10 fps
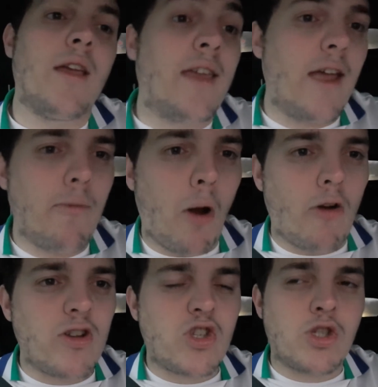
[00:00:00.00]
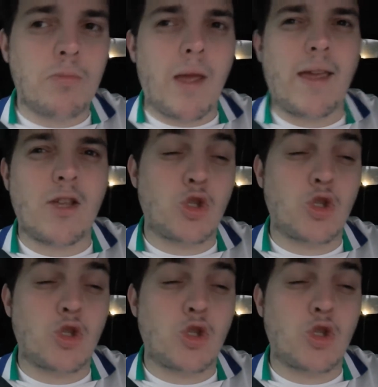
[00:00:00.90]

Kieron Morris to make it